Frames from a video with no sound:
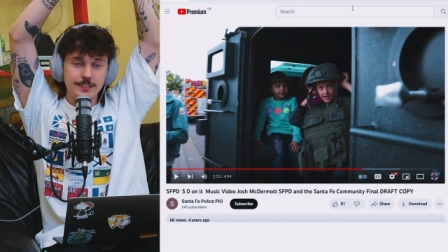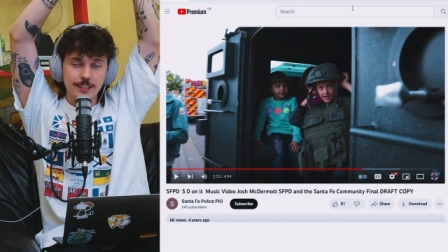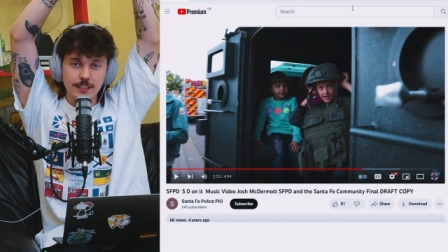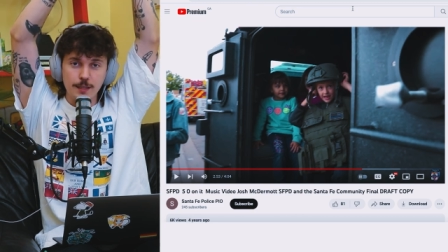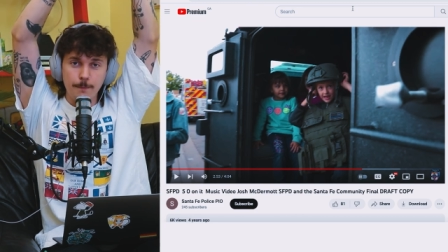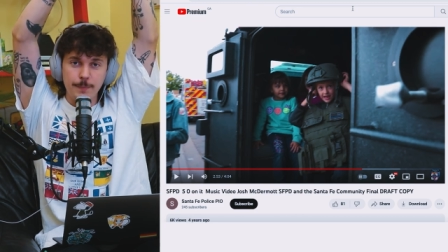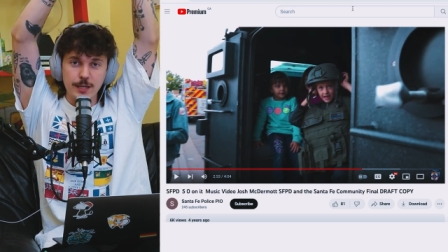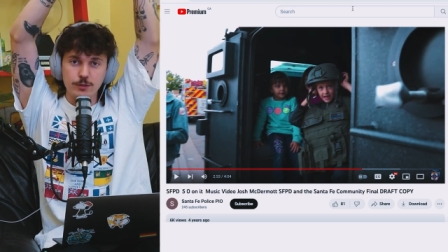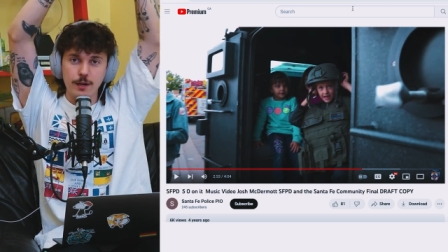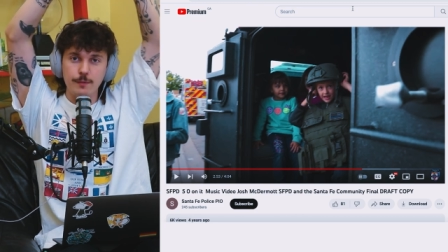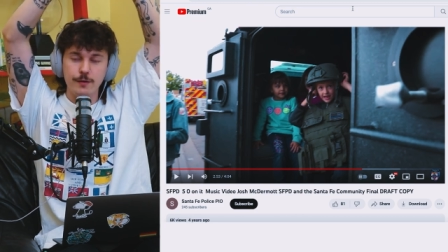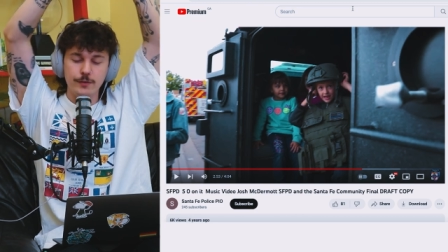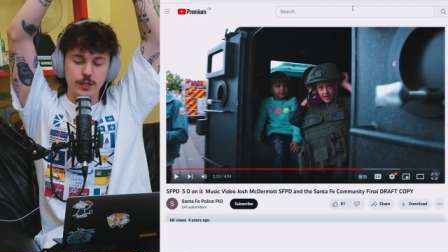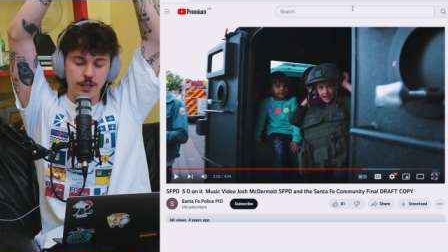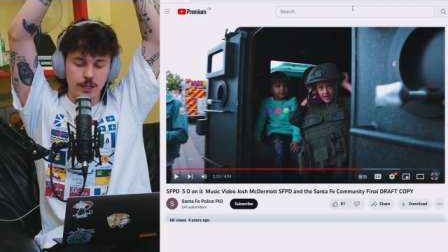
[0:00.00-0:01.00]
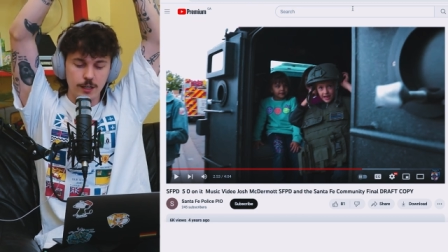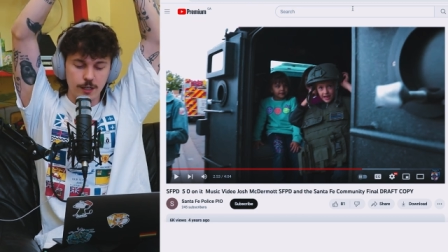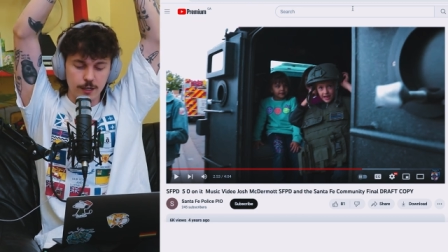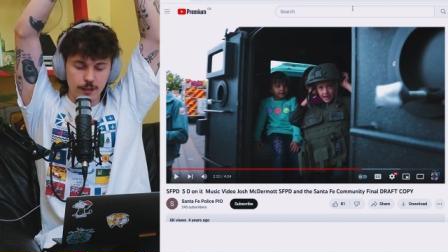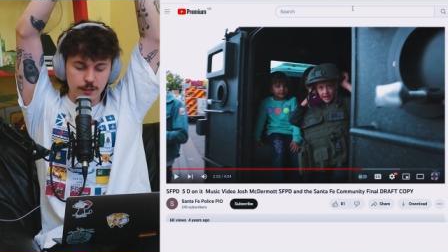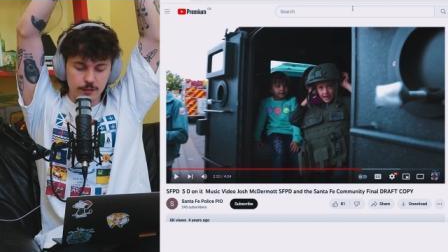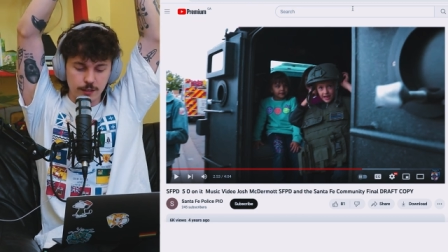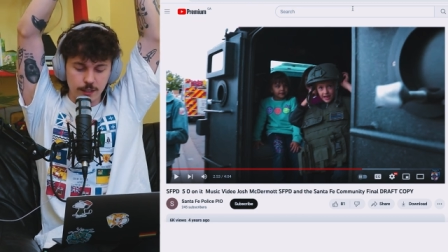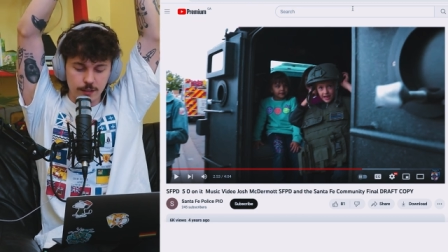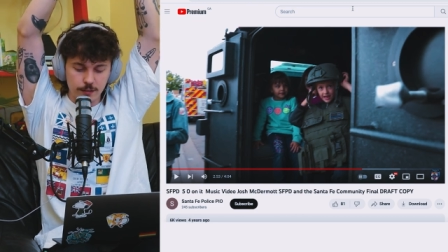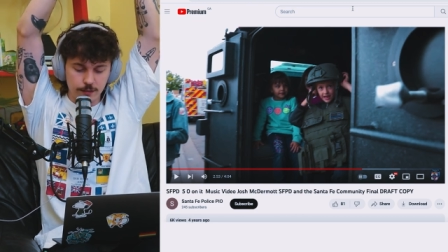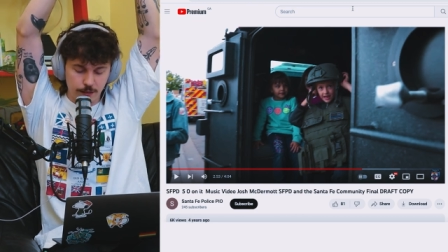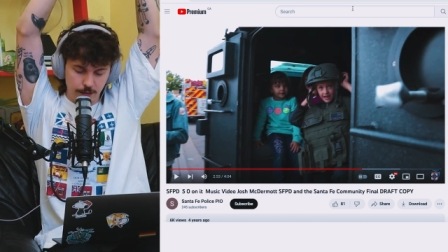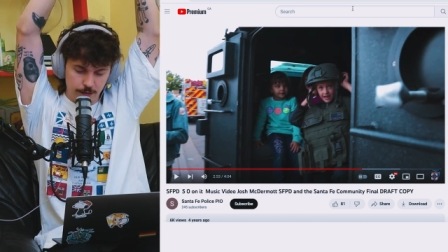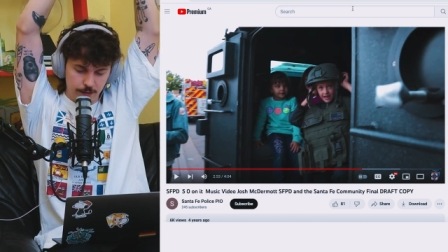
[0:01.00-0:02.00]
That's the best rap I've ever heard,
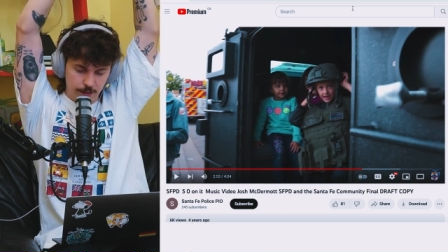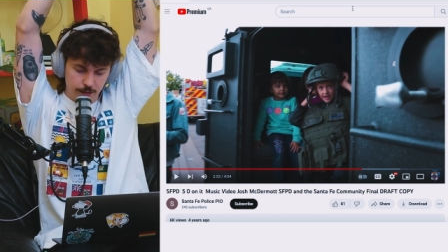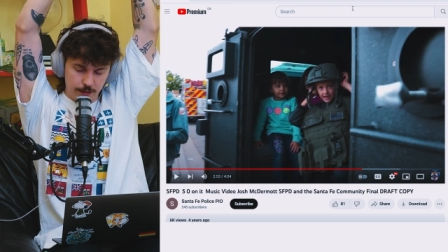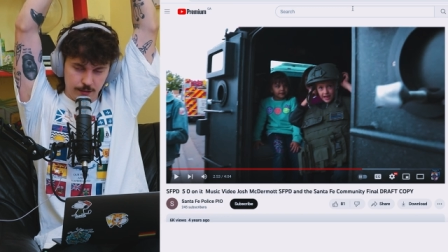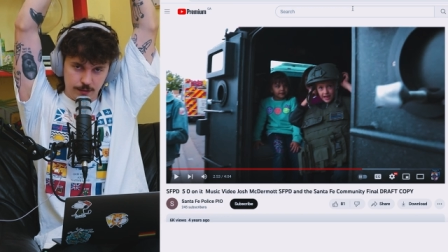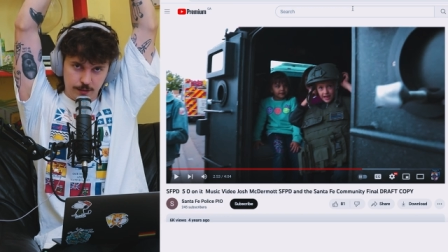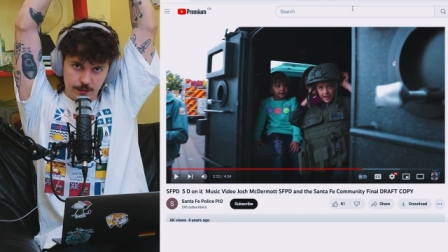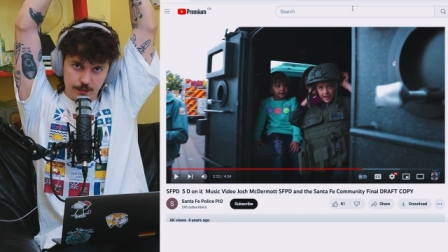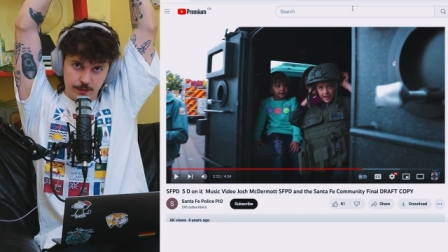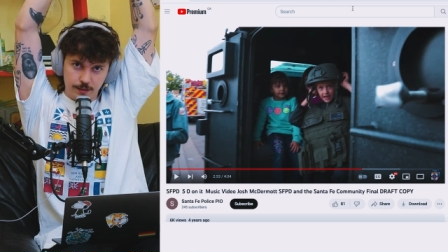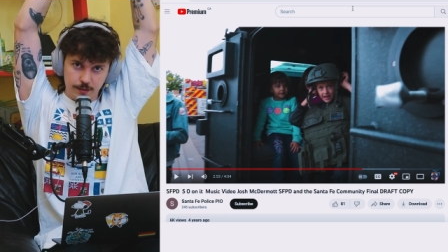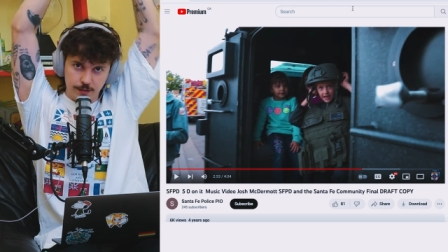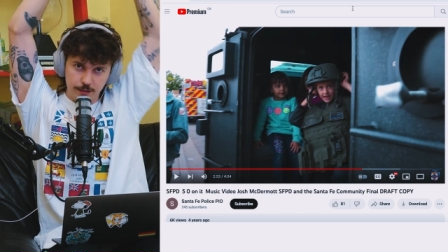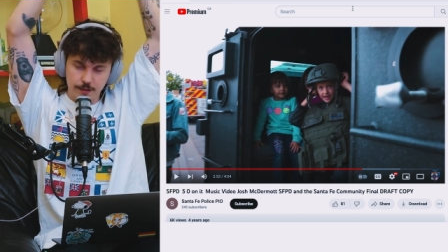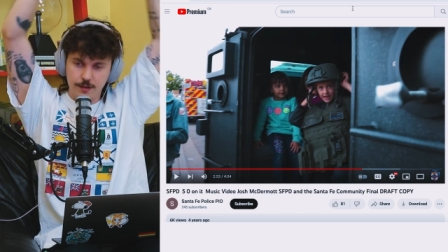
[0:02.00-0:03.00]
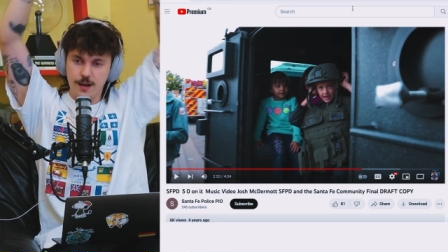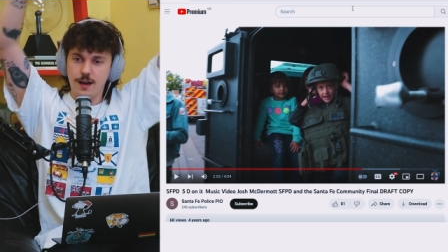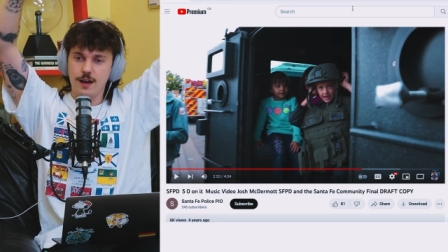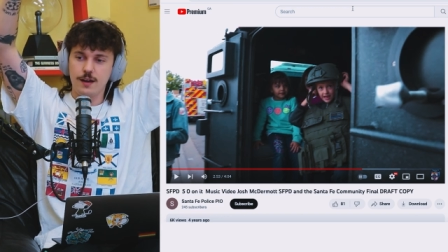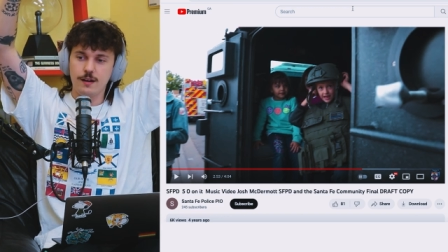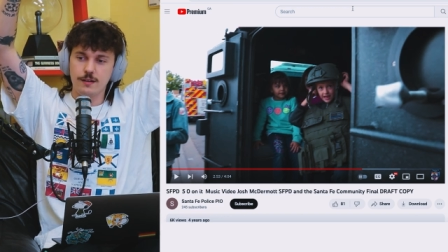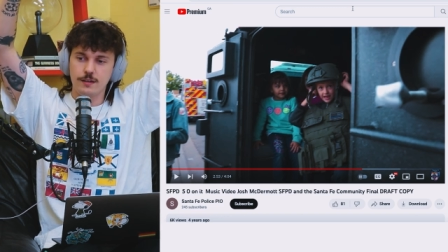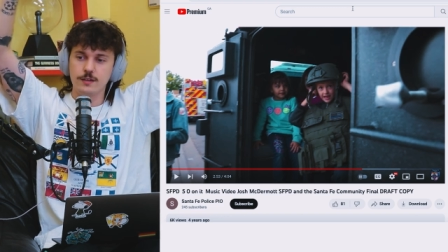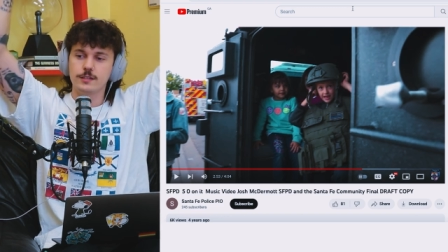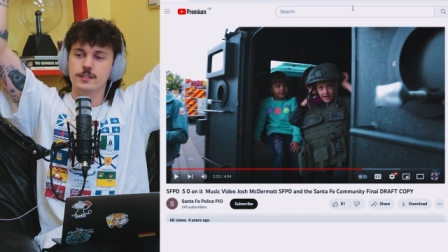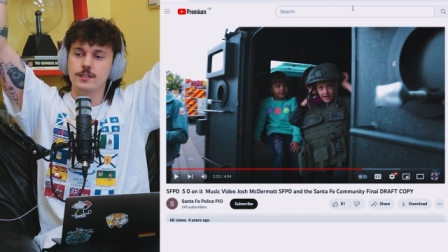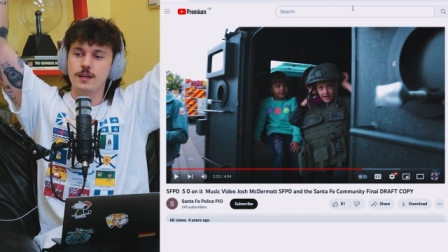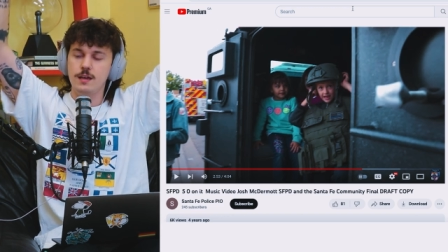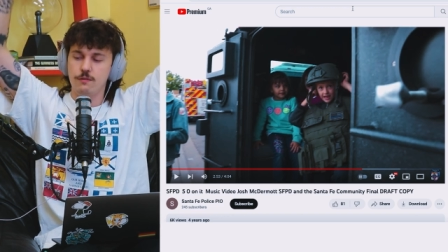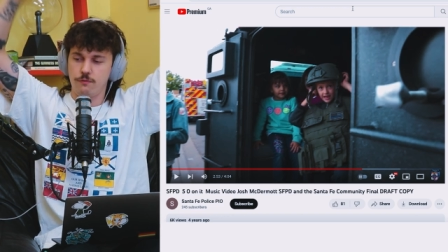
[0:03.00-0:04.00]
dude. You're hired. You're
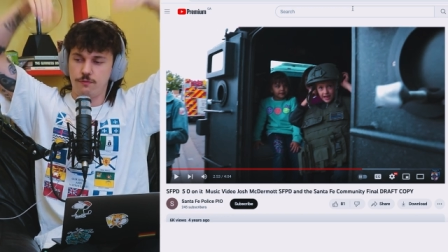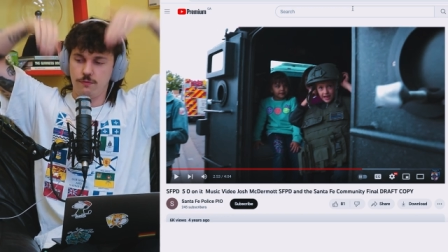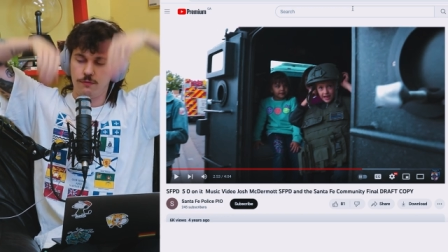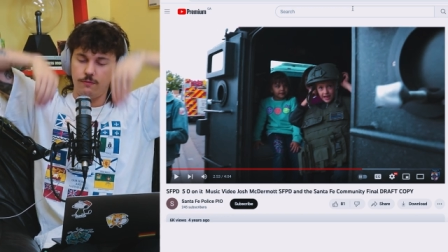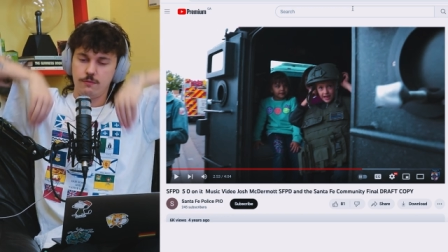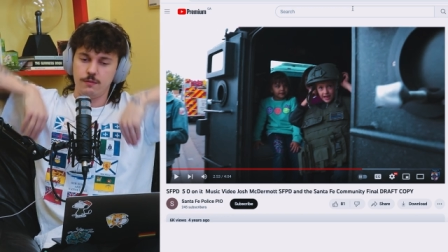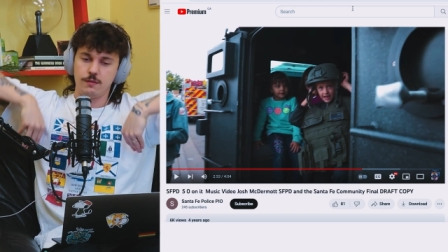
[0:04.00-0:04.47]
chief.